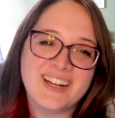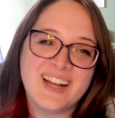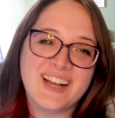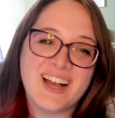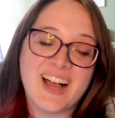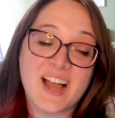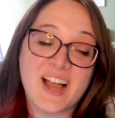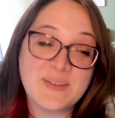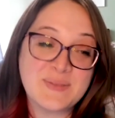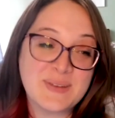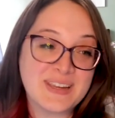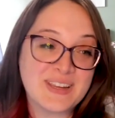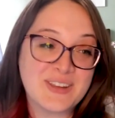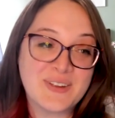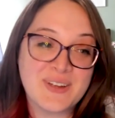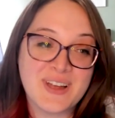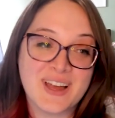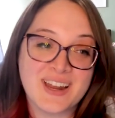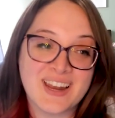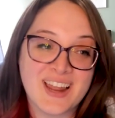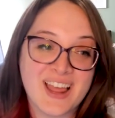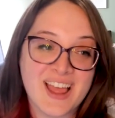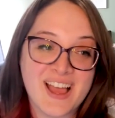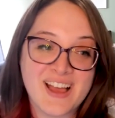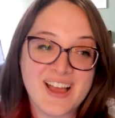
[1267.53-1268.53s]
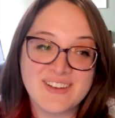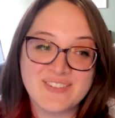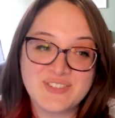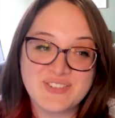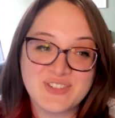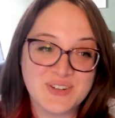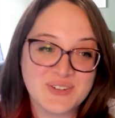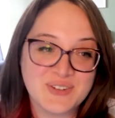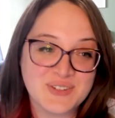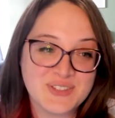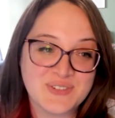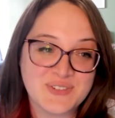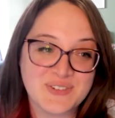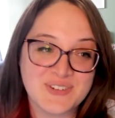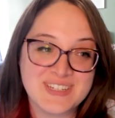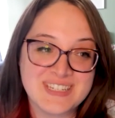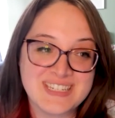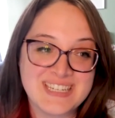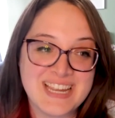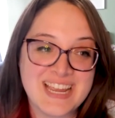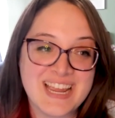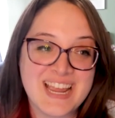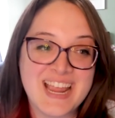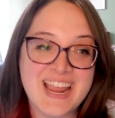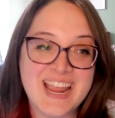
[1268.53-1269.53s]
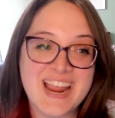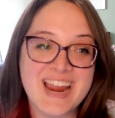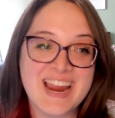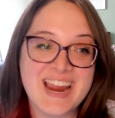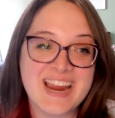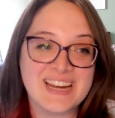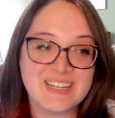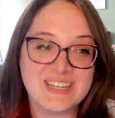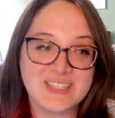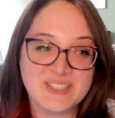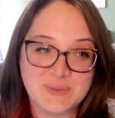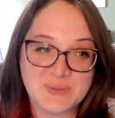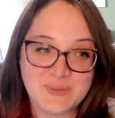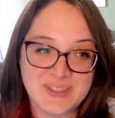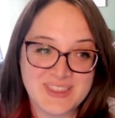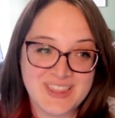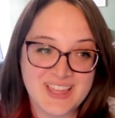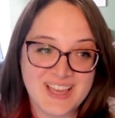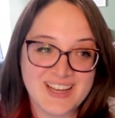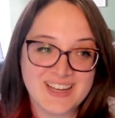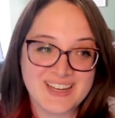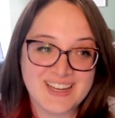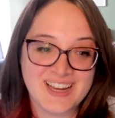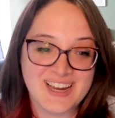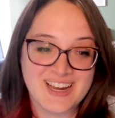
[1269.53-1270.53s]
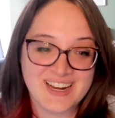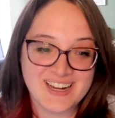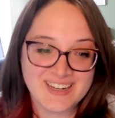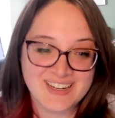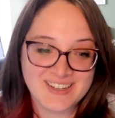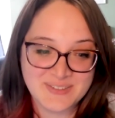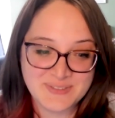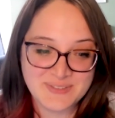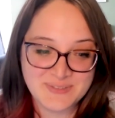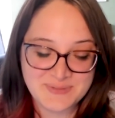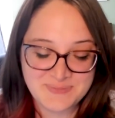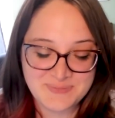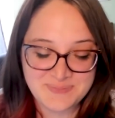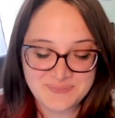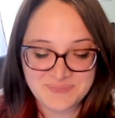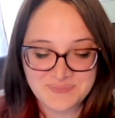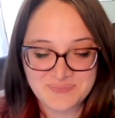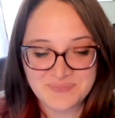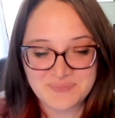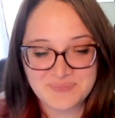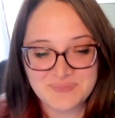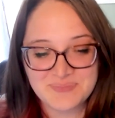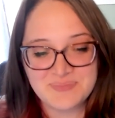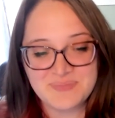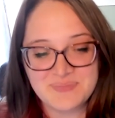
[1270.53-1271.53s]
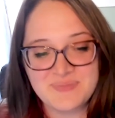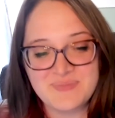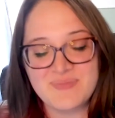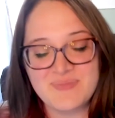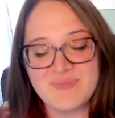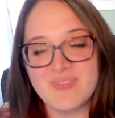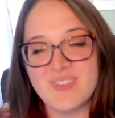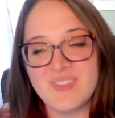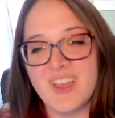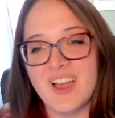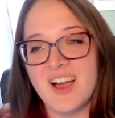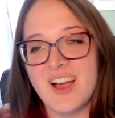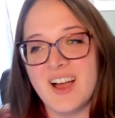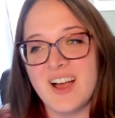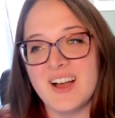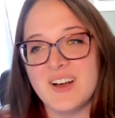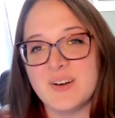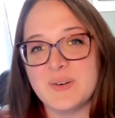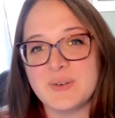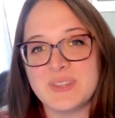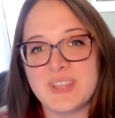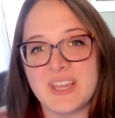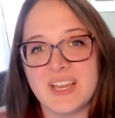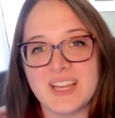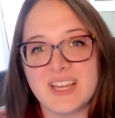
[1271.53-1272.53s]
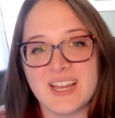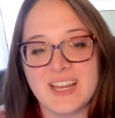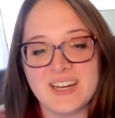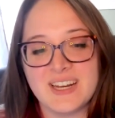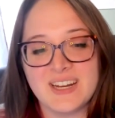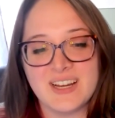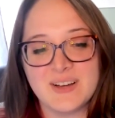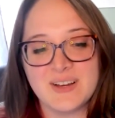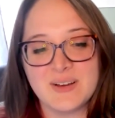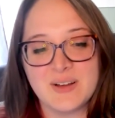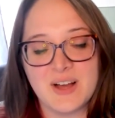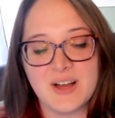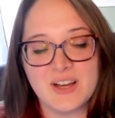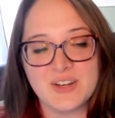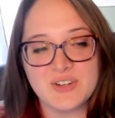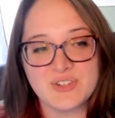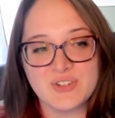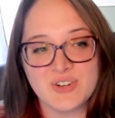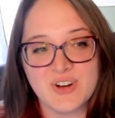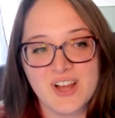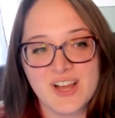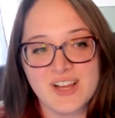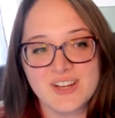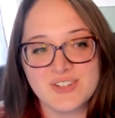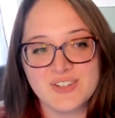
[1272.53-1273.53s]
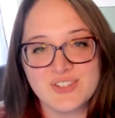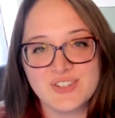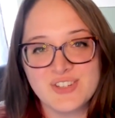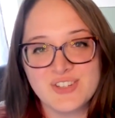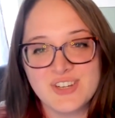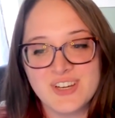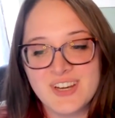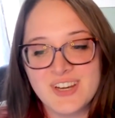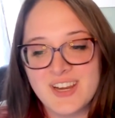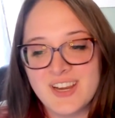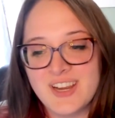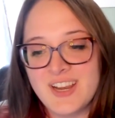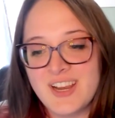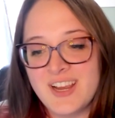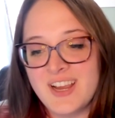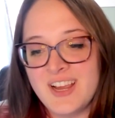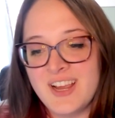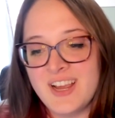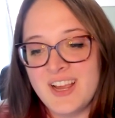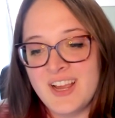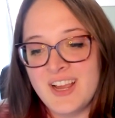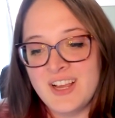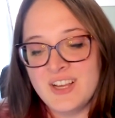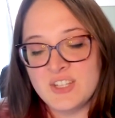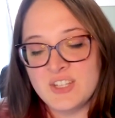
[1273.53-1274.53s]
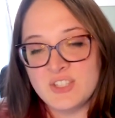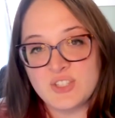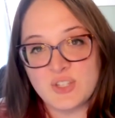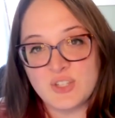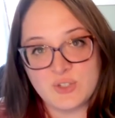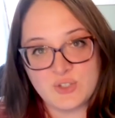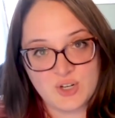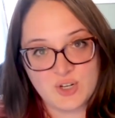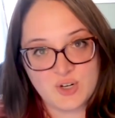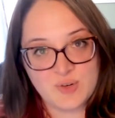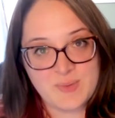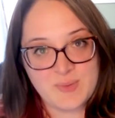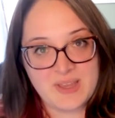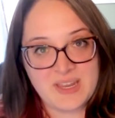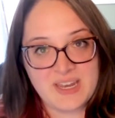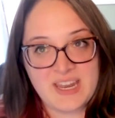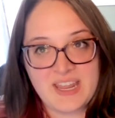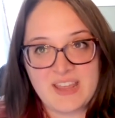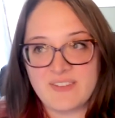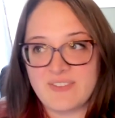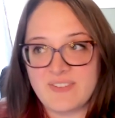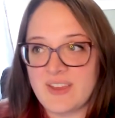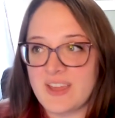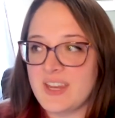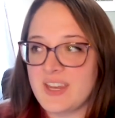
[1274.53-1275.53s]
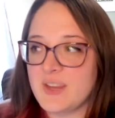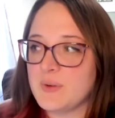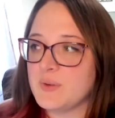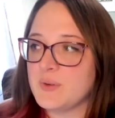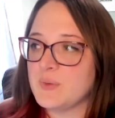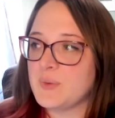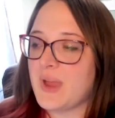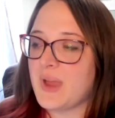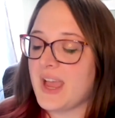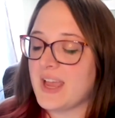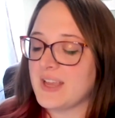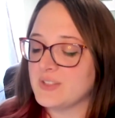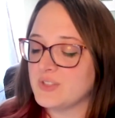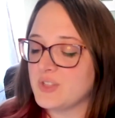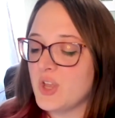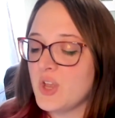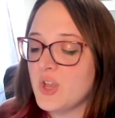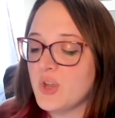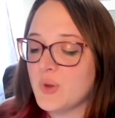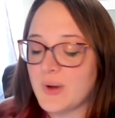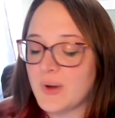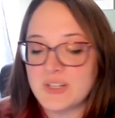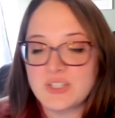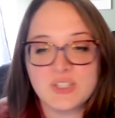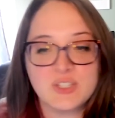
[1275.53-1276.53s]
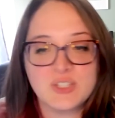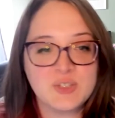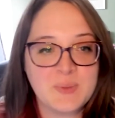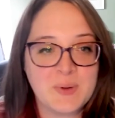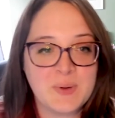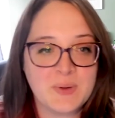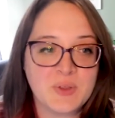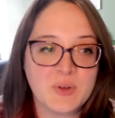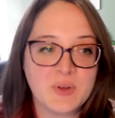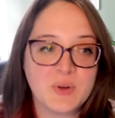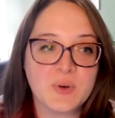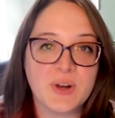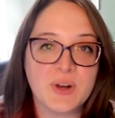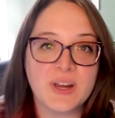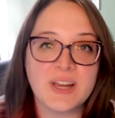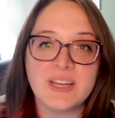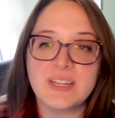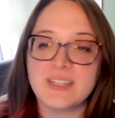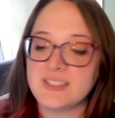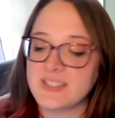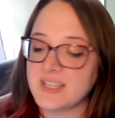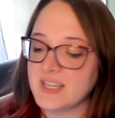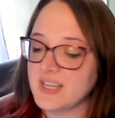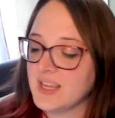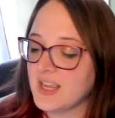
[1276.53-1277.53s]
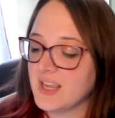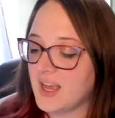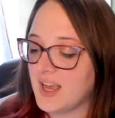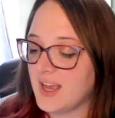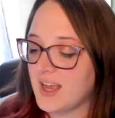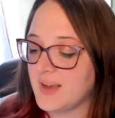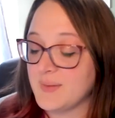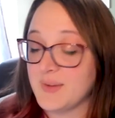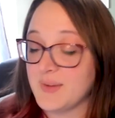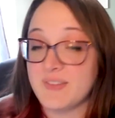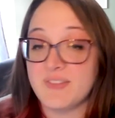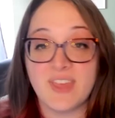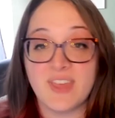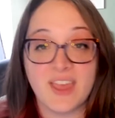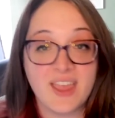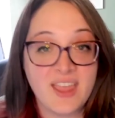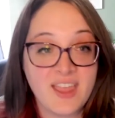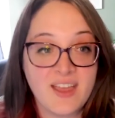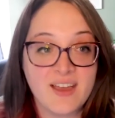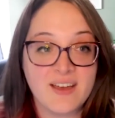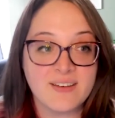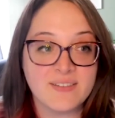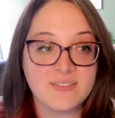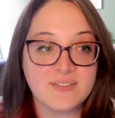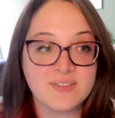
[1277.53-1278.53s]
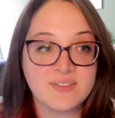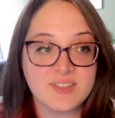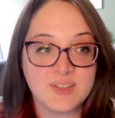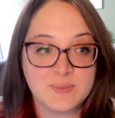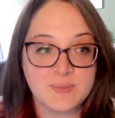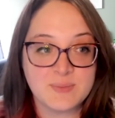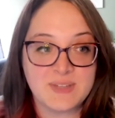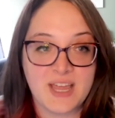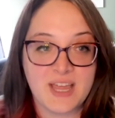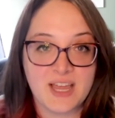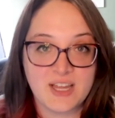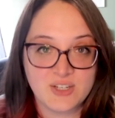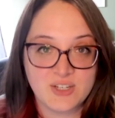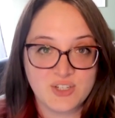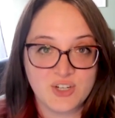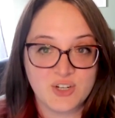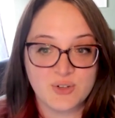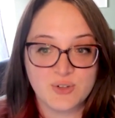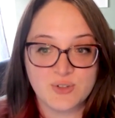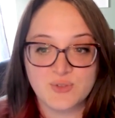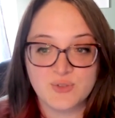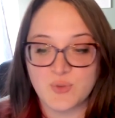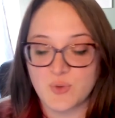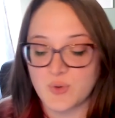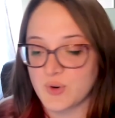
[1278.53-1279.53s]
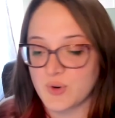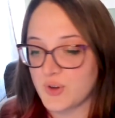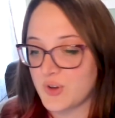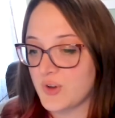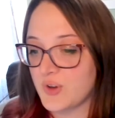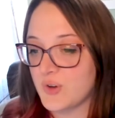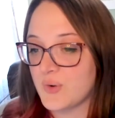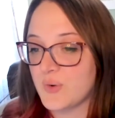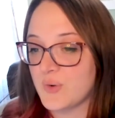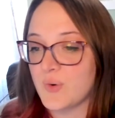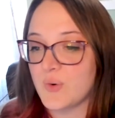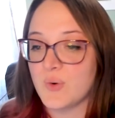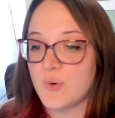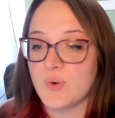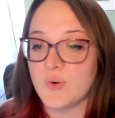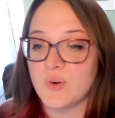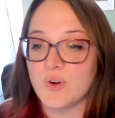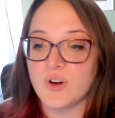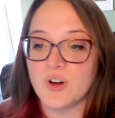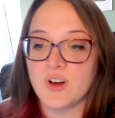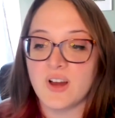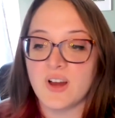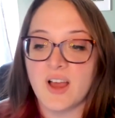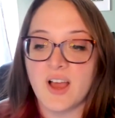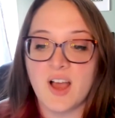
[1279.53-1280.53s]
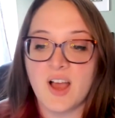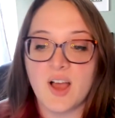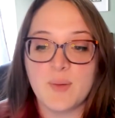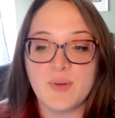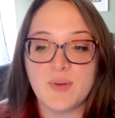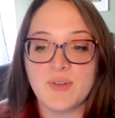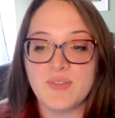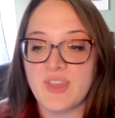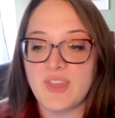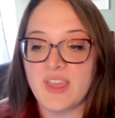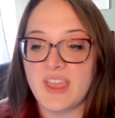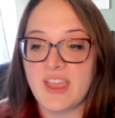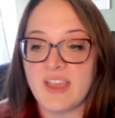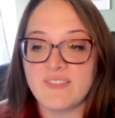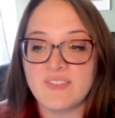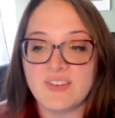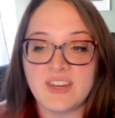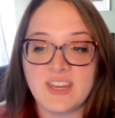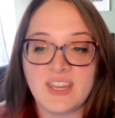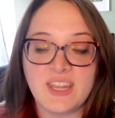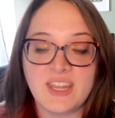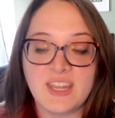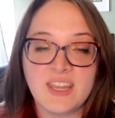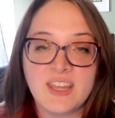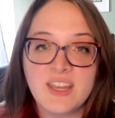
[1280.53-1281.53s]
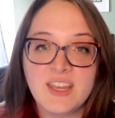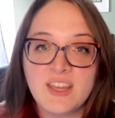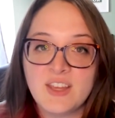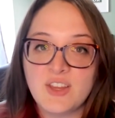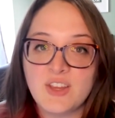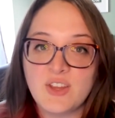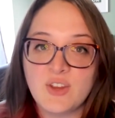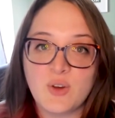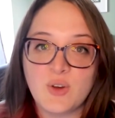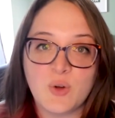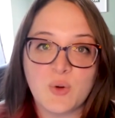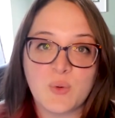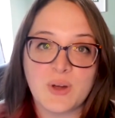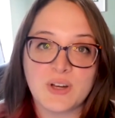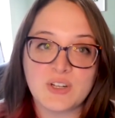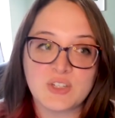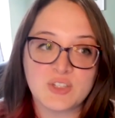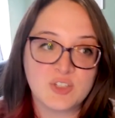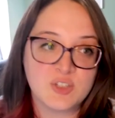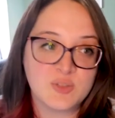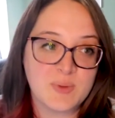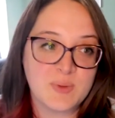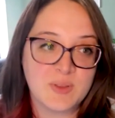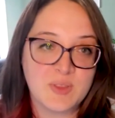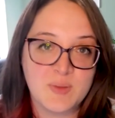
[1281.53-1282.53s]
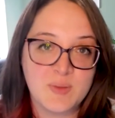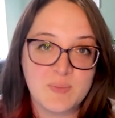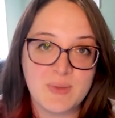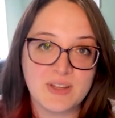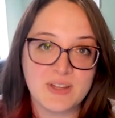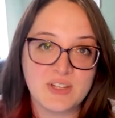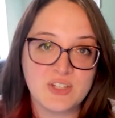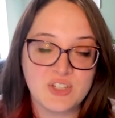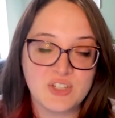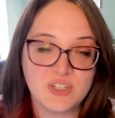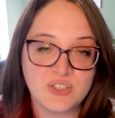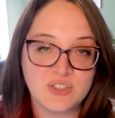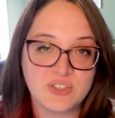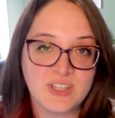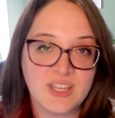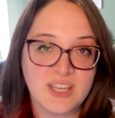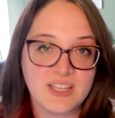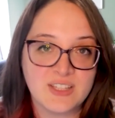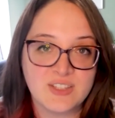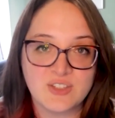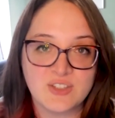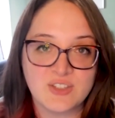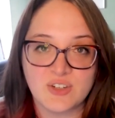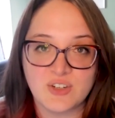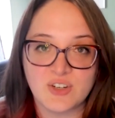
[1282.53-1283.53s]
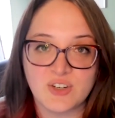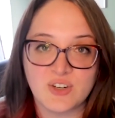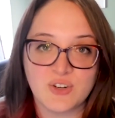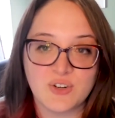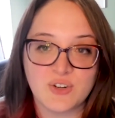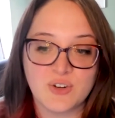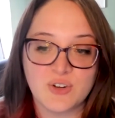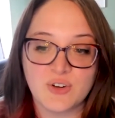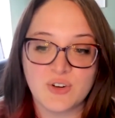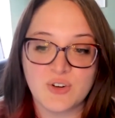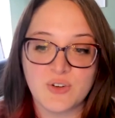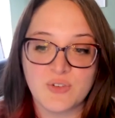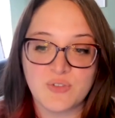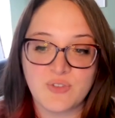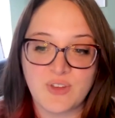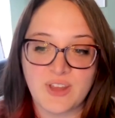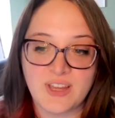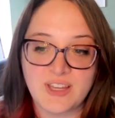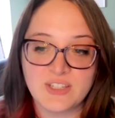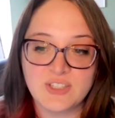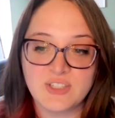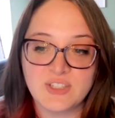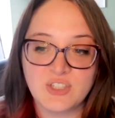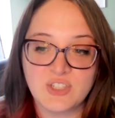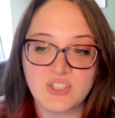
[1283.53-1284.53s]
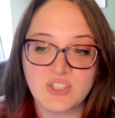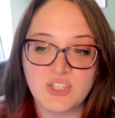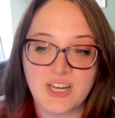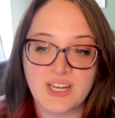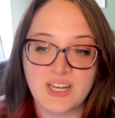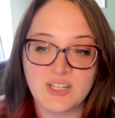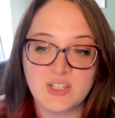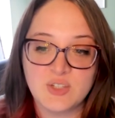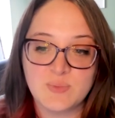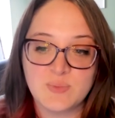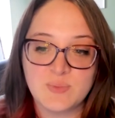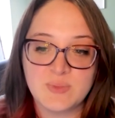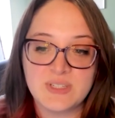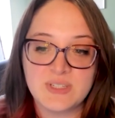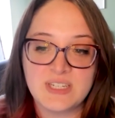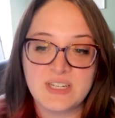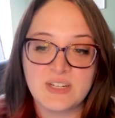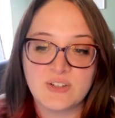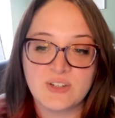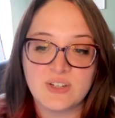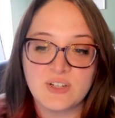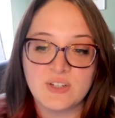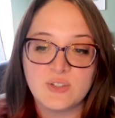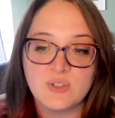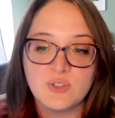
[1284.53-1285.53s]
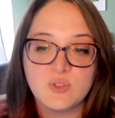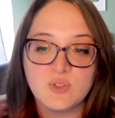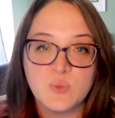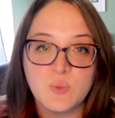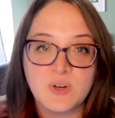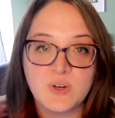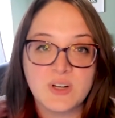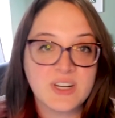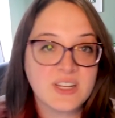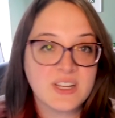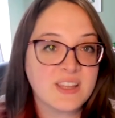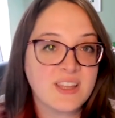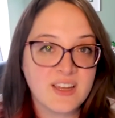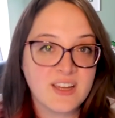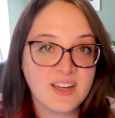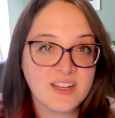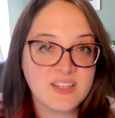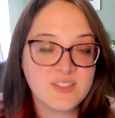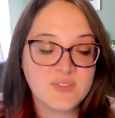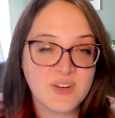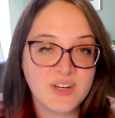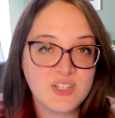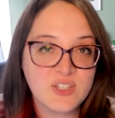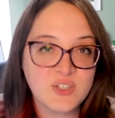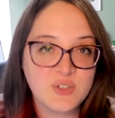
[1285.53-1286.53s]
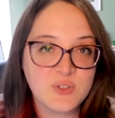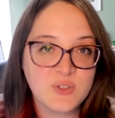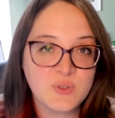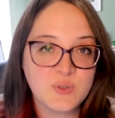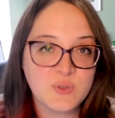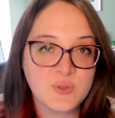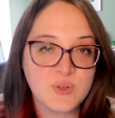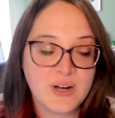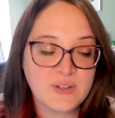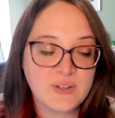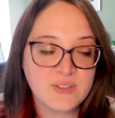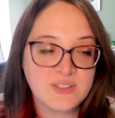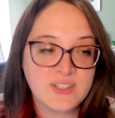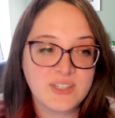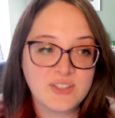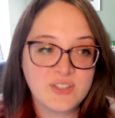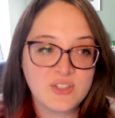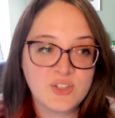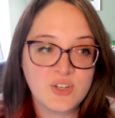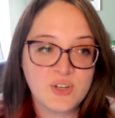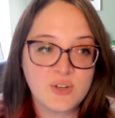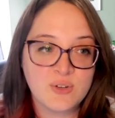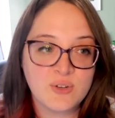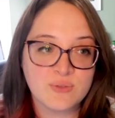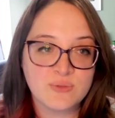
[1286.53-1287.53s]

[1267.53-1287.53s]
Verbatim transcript: I mean, you got to have jokes for days with that kind of, uh, with that kind of entourage. So, gentlemen, if anyone has questions about the grant, um, if they have some dad jokes for you, or um, if they have any, you know, questions about the Med Shield kits or your phase change materials, where can they guys find you outside the show?